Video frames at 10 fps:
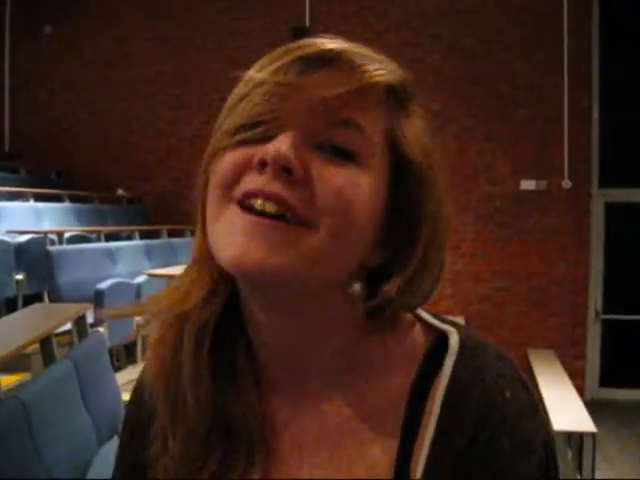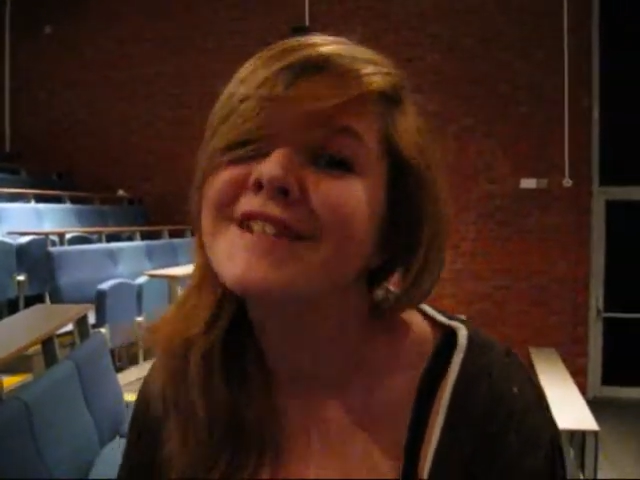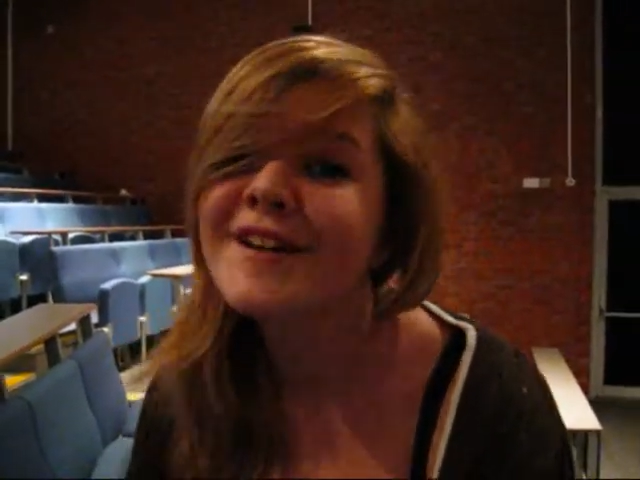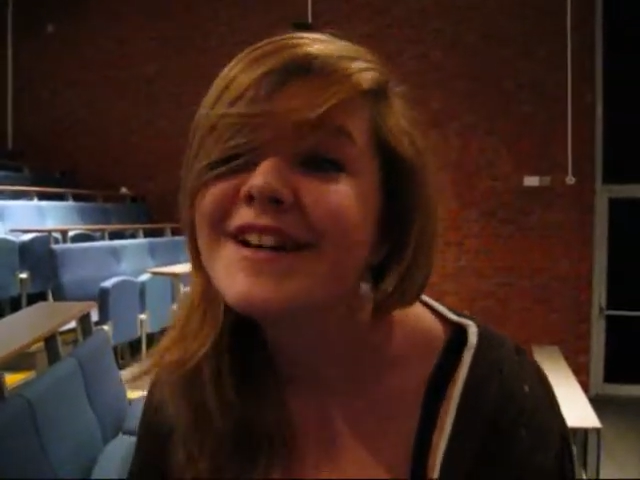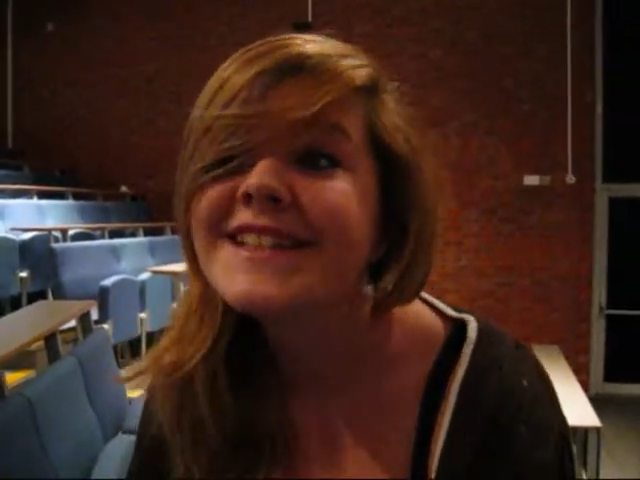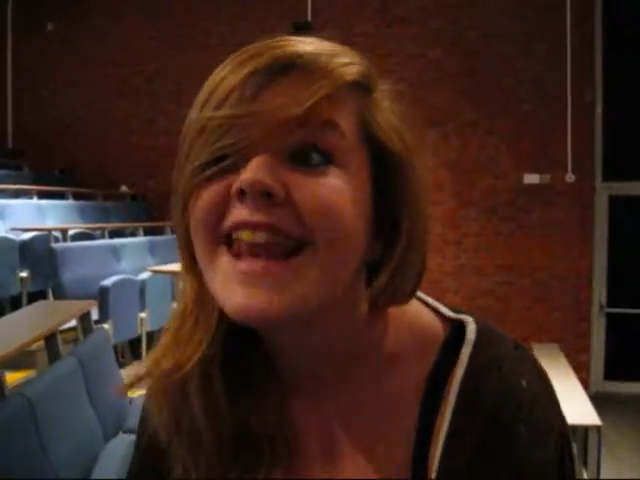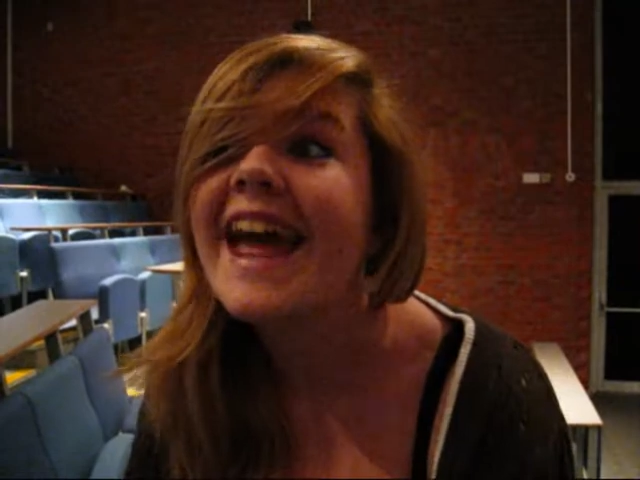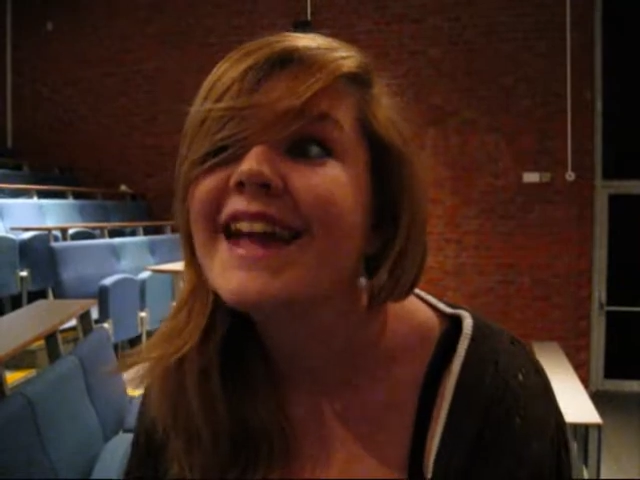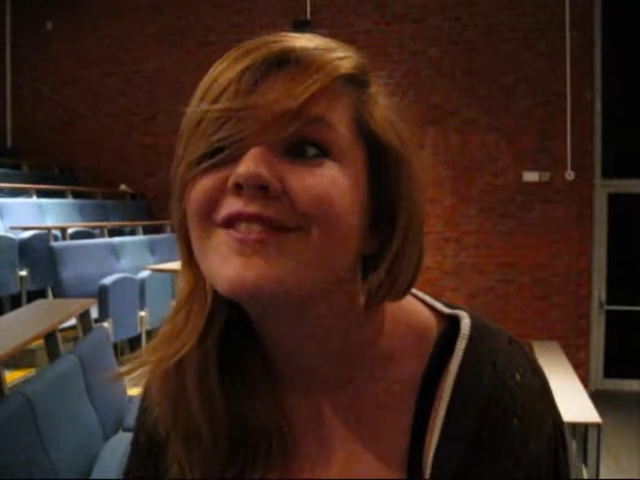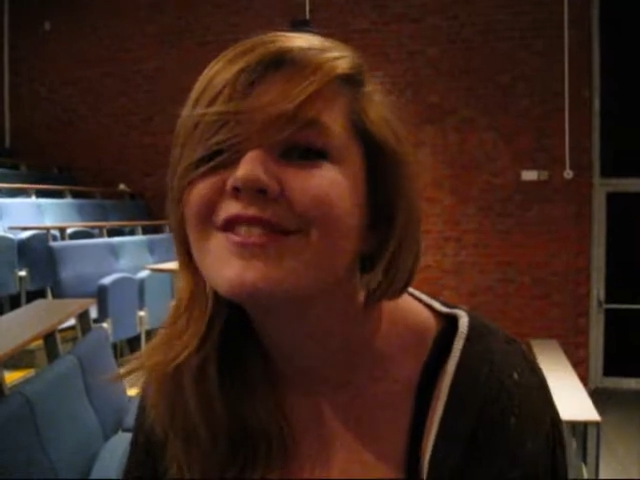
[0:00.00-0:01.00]
because I got a
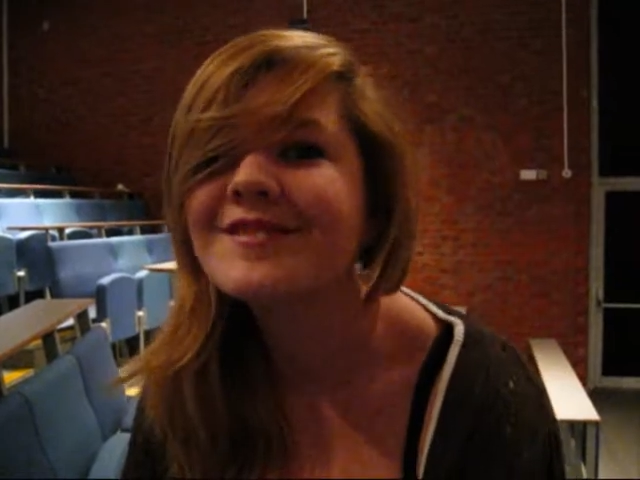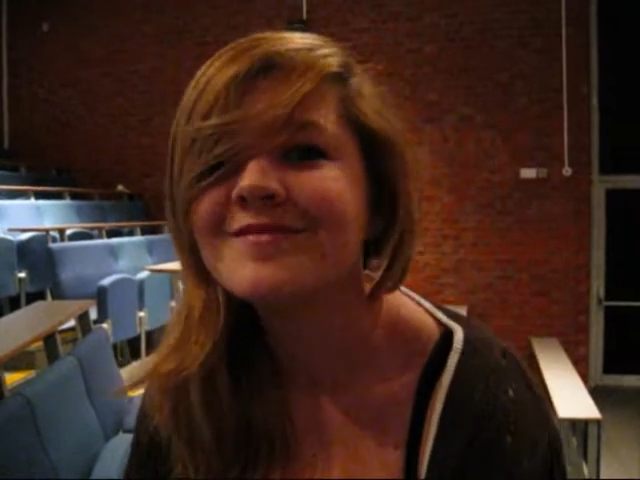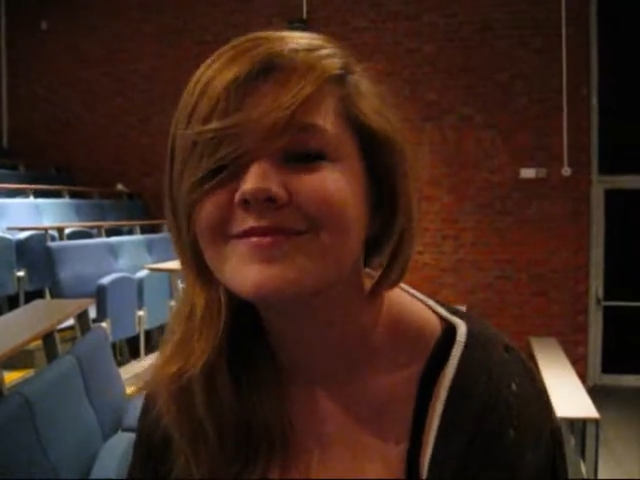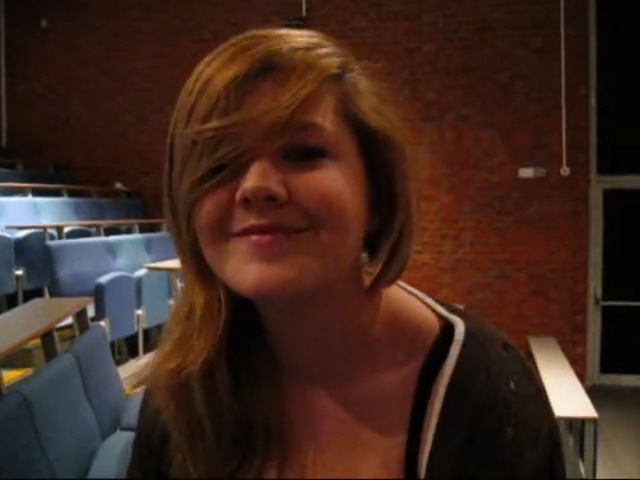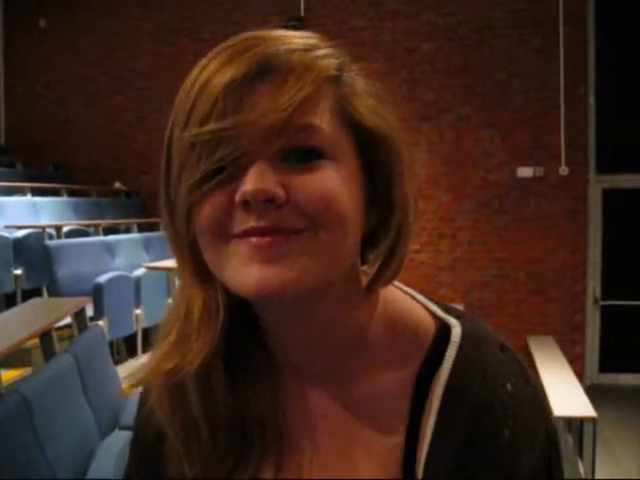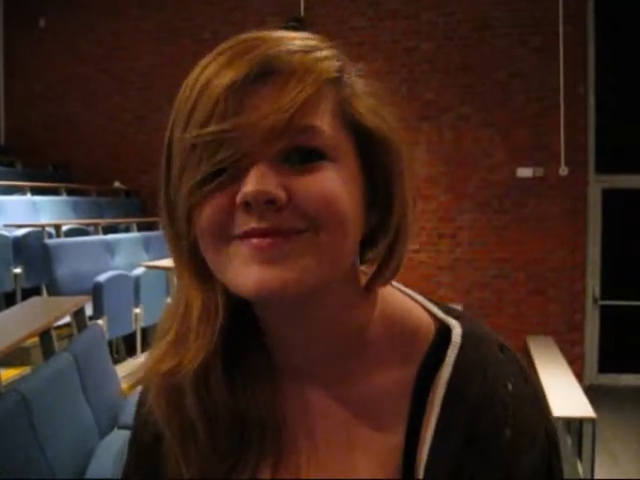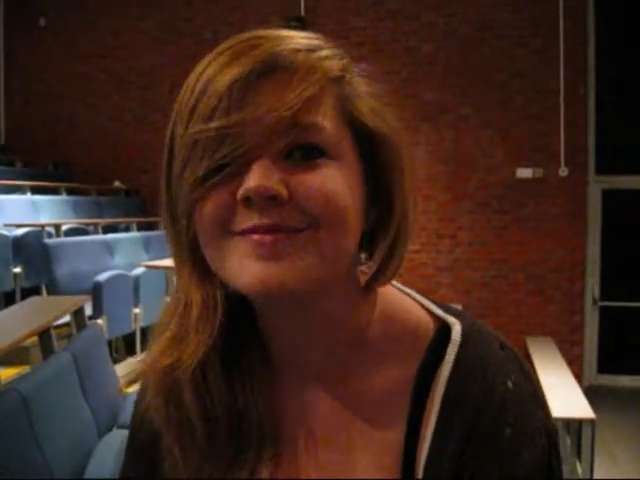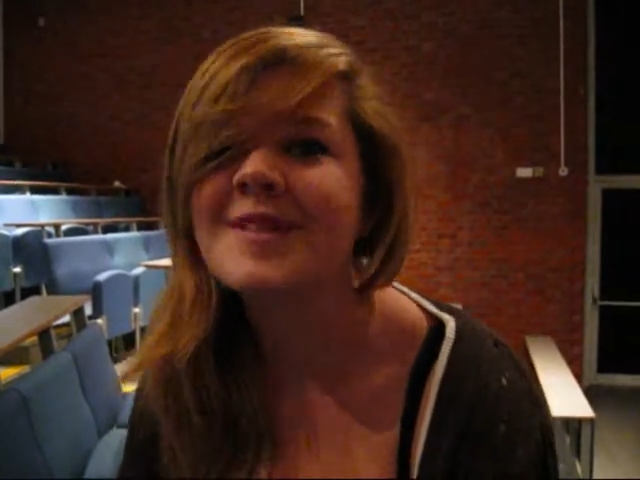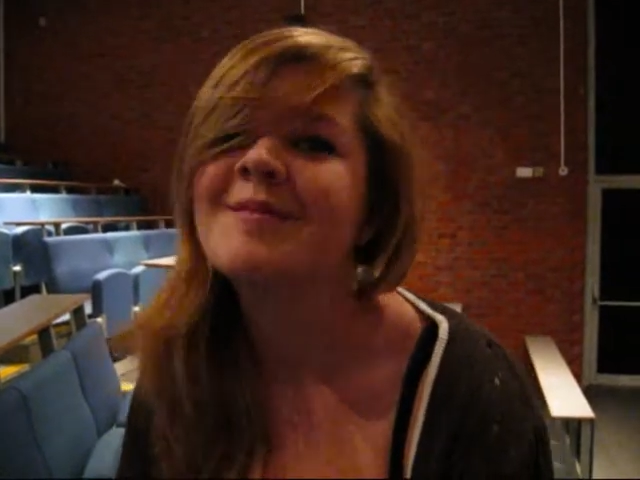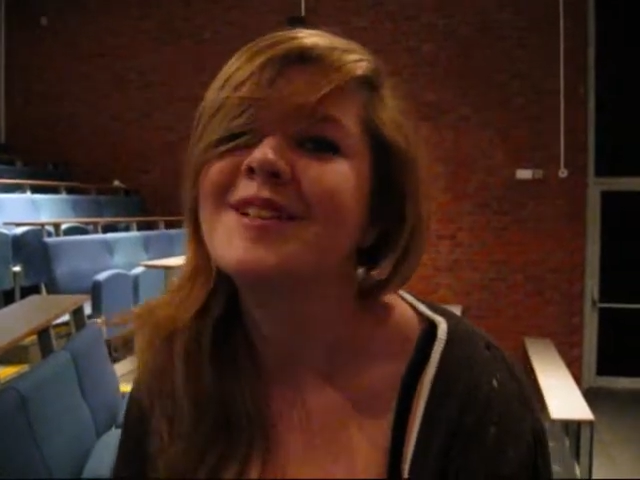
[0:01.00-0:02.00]
slave.
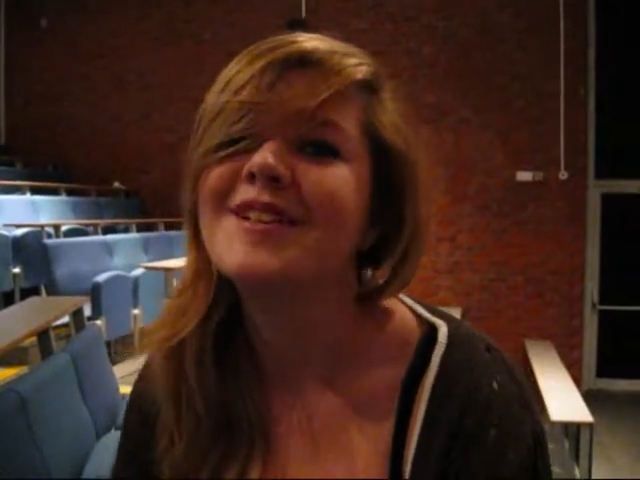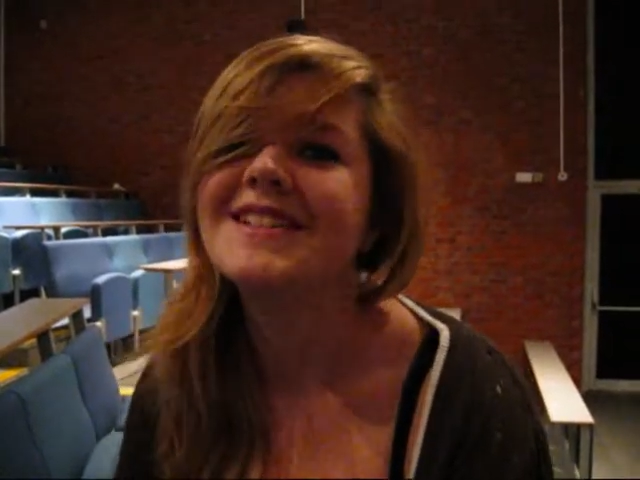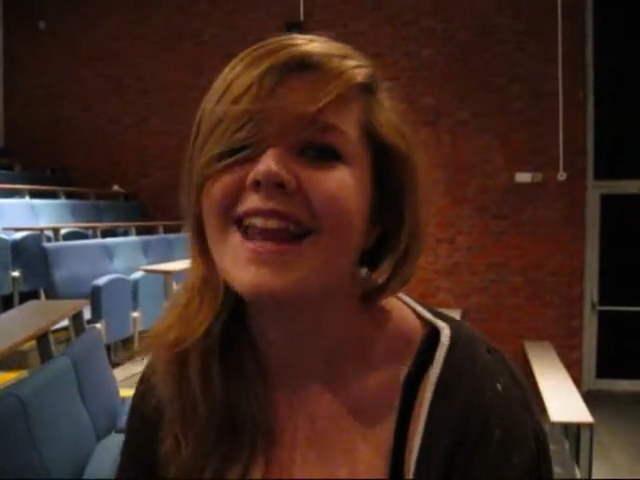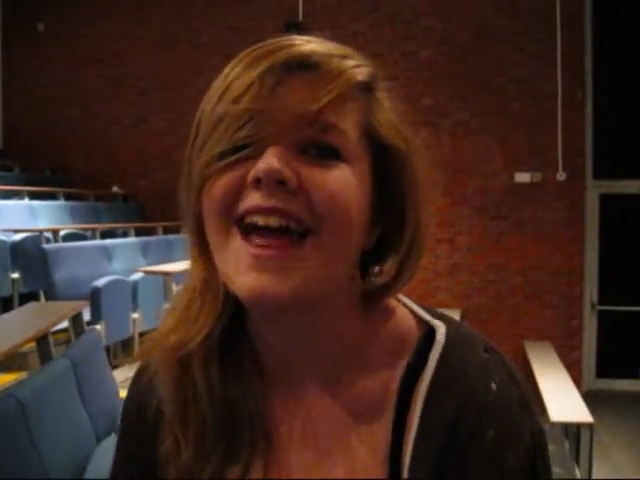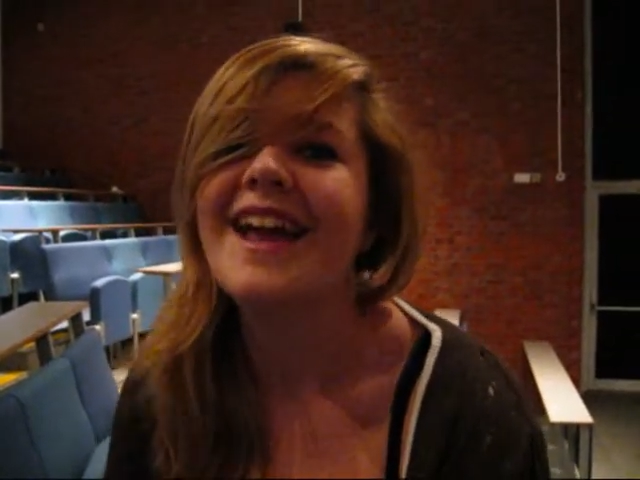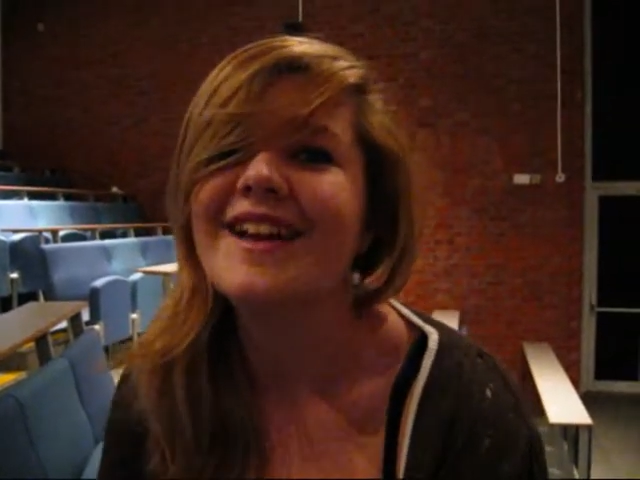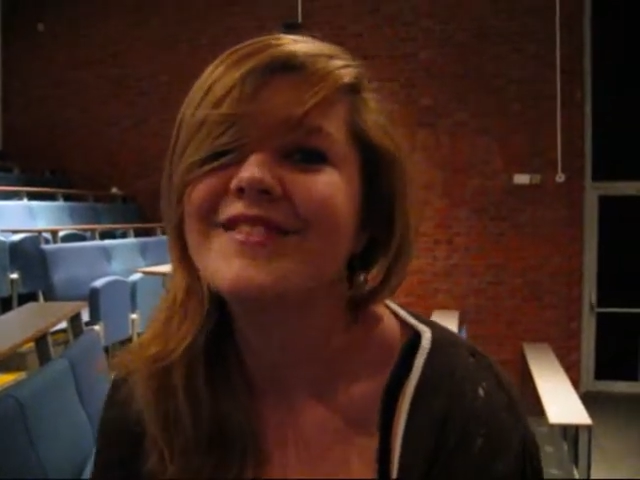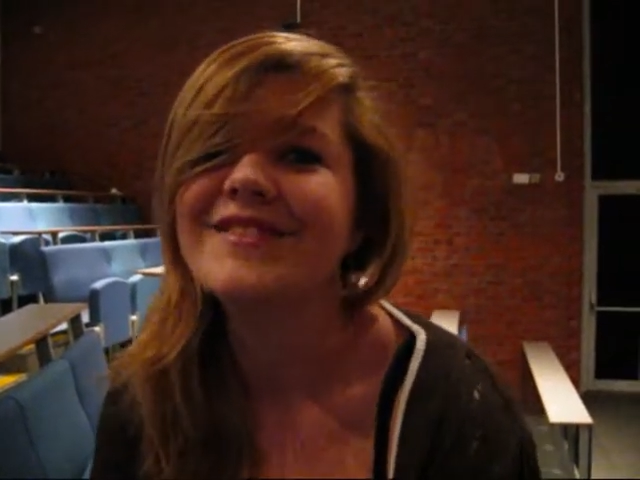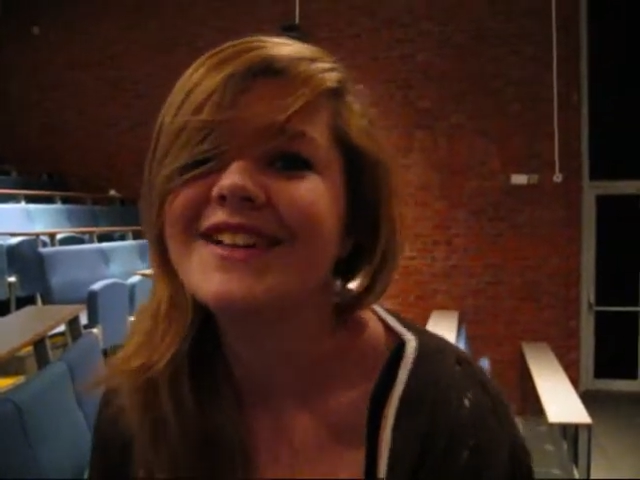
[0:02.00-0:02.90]
Probably not a slave.